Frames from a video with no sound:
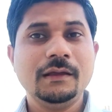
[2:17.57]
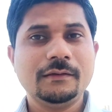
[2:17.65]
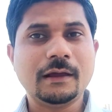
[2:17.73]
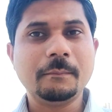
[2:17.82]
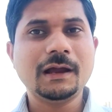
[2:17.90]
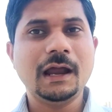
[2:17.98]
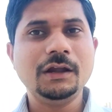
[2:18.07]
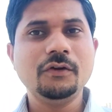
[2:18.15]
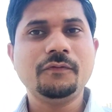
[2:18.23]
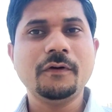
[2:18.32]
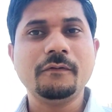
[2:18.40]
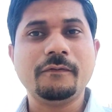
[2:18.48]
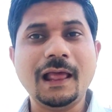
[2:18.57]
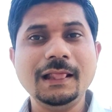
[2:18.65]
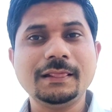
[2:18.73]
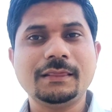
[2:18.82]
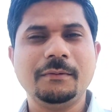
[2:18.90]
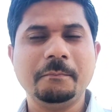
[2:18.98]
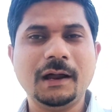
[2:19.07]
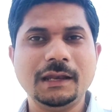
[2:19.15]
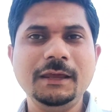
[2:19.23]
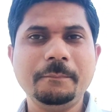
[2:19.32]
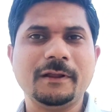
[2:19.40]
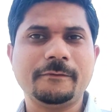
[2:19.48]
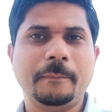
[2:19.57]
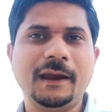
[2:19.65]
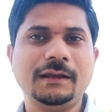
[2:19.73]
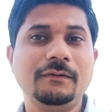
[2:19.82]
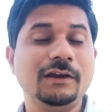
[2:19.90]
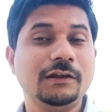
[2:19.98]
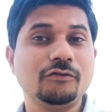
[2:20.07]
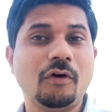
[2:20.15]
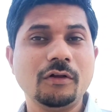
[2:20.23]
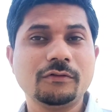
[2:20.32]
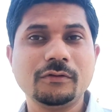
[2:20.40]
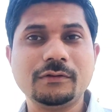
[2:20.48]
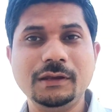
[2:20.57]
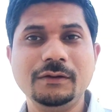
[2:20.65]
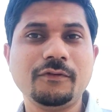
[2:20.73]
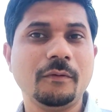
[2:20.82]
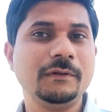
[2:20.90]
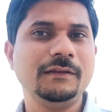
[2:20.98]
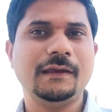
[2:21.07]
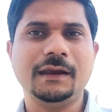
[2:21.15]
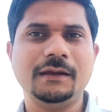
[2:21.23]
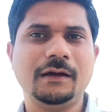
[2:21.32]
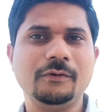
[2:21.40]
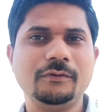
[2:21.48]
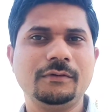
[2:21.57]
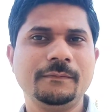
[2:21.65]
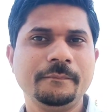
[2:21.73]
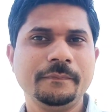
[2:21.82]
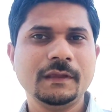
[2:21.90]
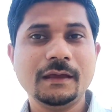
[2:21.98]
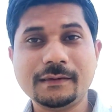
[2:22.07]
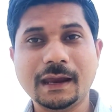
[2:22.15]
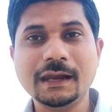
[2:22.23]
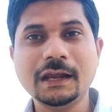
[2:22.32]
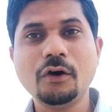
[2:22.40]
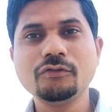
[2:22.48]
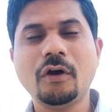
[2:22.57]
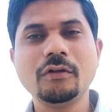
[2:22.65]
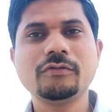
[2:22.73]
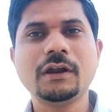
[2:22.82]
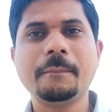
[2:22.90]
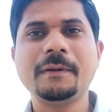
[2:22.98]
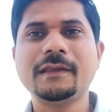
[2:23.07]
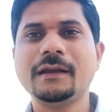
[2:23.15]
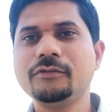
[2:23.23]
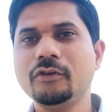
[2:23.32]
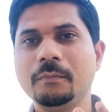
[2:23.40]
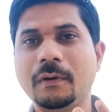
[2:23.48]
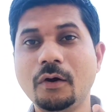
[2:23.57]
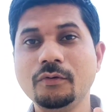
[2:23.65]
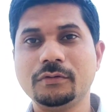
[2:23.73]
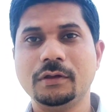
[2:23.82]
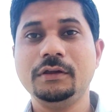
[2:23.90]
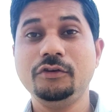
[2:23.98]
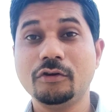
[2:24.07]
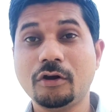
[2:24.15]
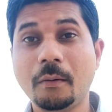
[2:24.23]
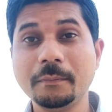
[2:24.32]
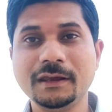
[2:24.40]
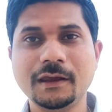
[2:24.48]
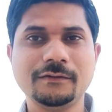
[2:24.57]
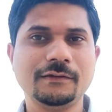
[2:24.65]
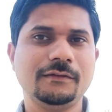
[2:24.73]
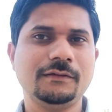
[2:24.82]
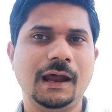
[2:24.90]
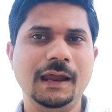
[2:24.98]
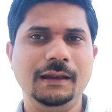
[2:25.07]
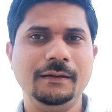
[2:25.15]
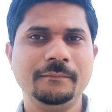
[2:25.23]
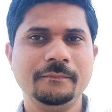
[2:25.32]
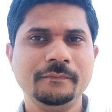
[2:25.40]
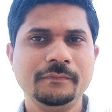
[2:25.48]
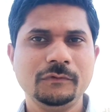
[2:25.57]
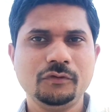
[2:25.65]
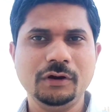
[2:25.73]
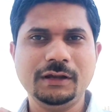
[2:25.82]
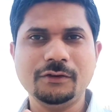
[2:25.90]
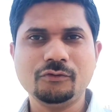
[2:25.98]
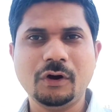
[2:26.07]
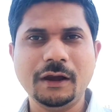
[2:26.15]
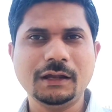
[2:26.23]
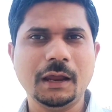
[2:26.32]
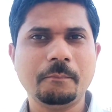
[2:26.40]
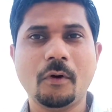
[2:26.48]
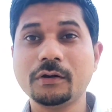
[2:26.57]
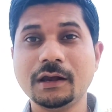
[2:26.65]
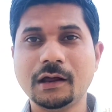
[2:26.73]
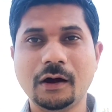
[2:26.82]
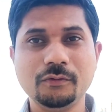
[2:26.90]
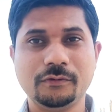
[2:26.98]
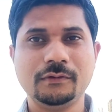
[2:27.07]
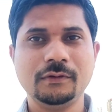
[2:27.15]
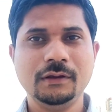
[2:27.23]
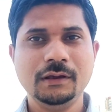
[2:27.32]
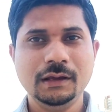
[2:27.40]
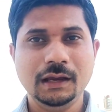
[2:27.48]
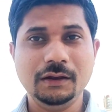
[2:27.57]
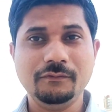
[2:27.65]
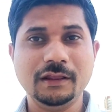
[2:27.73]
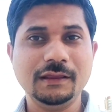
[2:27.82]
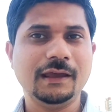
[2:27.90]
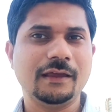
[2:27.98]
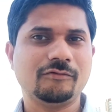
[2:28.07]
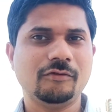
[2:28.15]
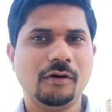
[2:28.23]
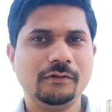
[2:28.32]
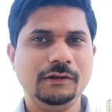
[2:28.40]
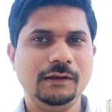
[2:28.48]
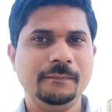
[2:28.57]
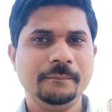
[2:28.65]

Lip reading: Some kind of a wealth, money perspective, it is also seen from the second house. Second house also represents your mouth, your communication style. So it is quite an important house in Vedic astrology.